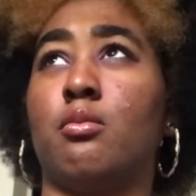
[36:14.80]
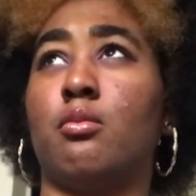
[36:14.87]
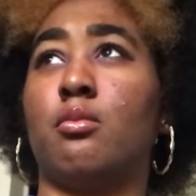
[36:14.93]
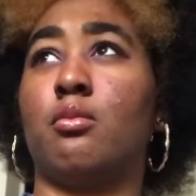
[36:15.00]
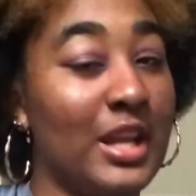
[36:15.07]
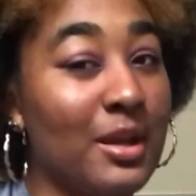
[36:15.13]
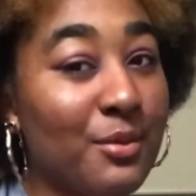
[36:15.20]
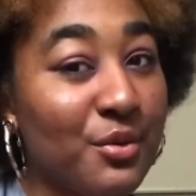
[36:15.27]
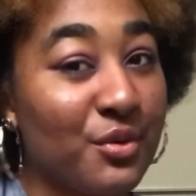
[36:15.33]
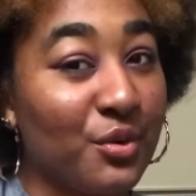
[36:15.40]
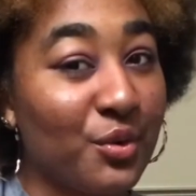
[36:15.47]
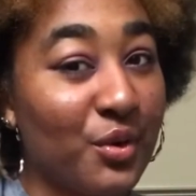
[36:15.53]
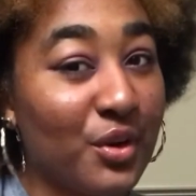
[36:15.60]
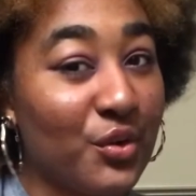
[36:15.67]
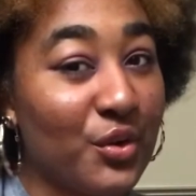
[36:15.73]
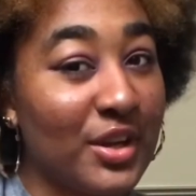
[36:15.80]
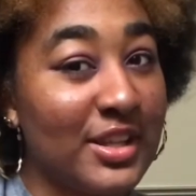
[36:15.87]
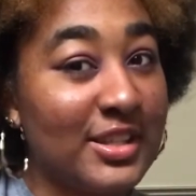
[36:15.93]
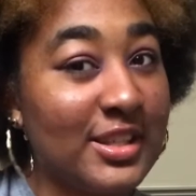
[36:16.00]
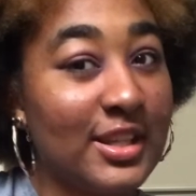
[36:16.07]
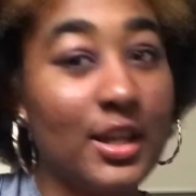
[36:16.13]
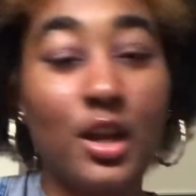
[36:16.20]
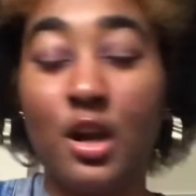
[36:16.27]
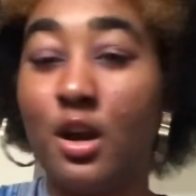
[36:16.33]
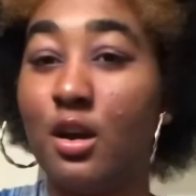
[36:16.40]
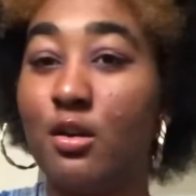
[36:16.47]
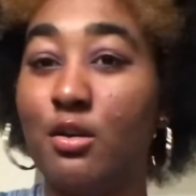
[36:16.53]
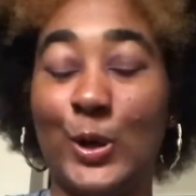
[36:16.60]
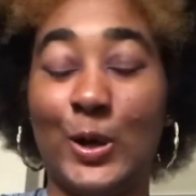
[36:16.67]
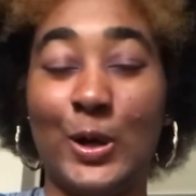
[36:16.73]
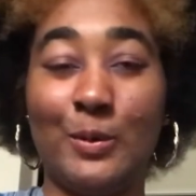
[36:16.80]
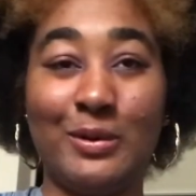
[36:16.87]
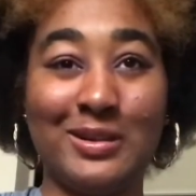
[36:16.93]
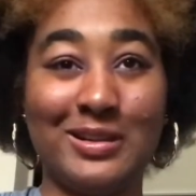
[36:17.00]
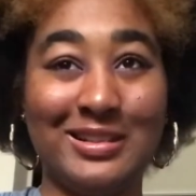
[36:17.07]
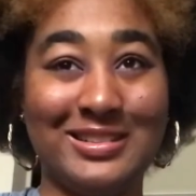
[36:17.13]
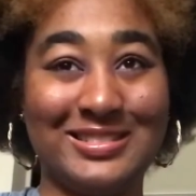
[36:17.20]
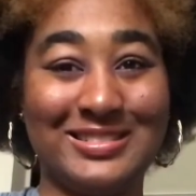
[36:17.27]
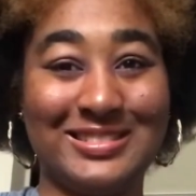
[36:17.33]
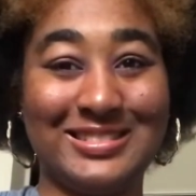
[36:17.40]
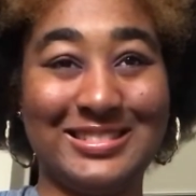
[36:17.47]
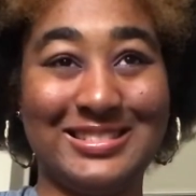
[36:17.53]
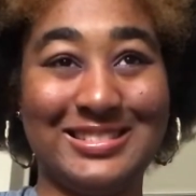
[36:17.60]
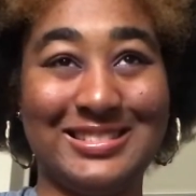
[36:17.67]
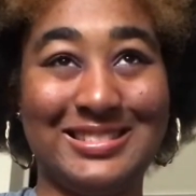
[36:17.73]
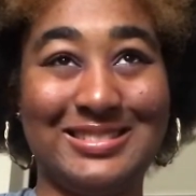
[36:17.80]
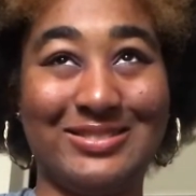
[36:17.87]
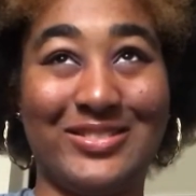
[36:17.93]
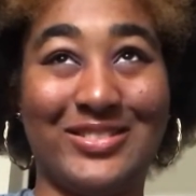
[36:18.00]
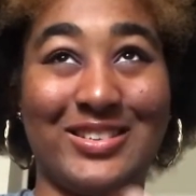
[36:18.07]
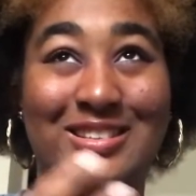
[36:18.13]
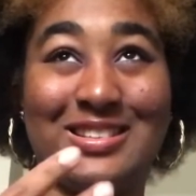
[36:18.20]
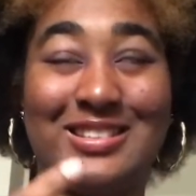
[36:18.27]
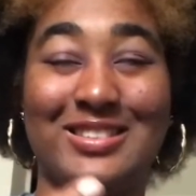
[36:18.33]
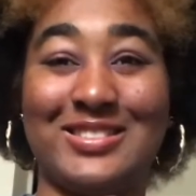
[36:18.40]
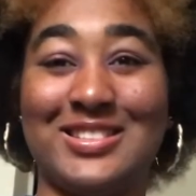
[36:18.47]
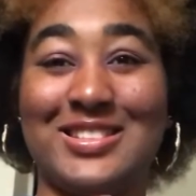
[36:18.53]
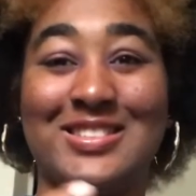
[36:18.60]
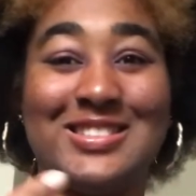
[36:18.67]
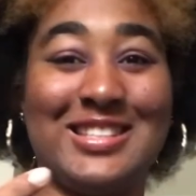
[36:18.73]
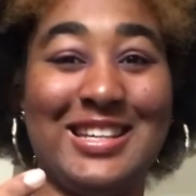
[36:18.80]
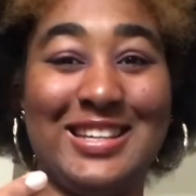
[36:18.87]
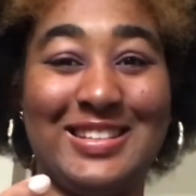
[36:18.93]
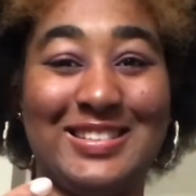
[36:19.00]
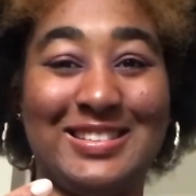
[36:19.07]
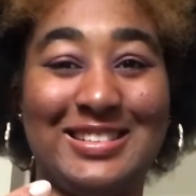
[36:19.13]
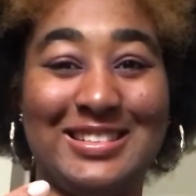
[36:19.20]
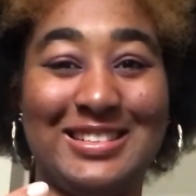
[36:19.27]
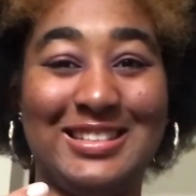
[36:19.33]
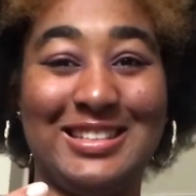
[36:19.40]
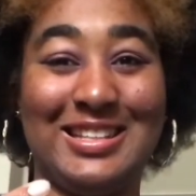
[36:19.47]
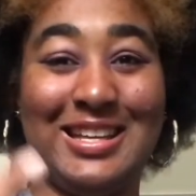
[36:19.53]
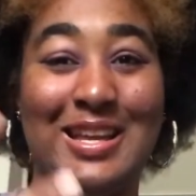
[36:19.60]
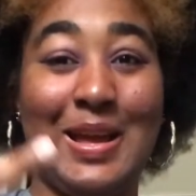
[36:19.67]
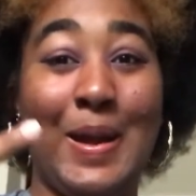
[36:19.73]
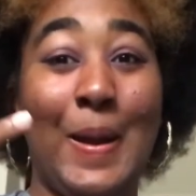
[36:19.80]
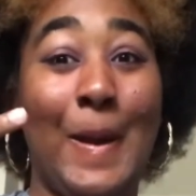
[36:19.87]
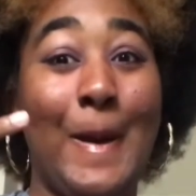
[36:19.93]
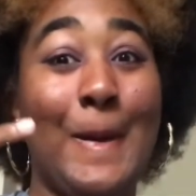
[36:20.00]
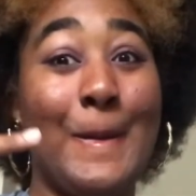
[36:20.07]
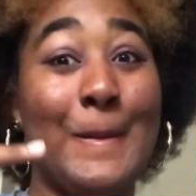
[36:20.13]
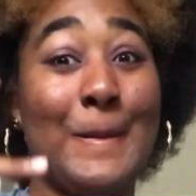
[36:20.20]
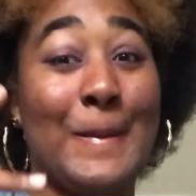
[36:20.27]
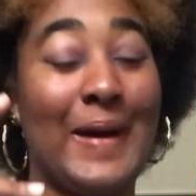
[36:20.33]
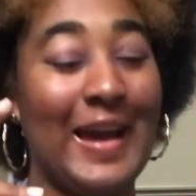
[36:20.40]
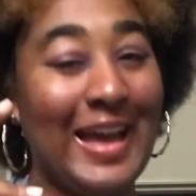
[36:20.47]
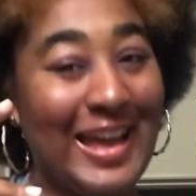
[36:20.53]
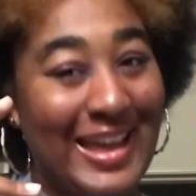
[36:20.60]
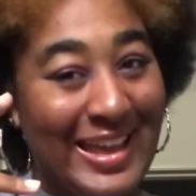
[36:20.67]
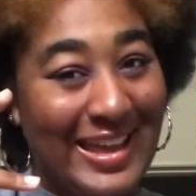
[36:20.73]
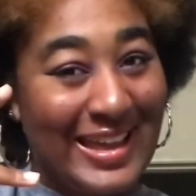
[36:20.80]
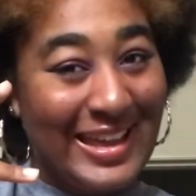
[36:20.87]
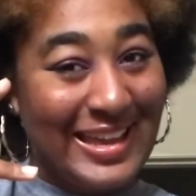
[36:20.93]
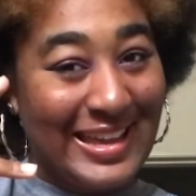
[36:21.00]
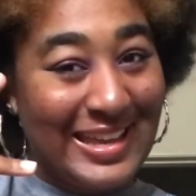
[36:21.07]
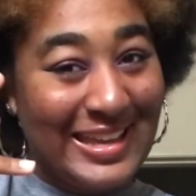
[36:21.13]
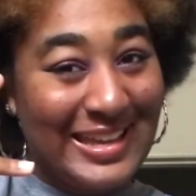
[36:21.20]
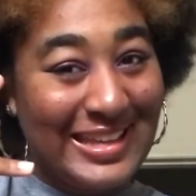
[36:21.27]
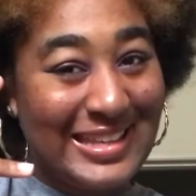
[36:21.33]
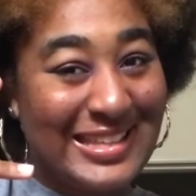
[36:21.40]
neighbors are going crazy. I'll go where that stuff goes down. Bye.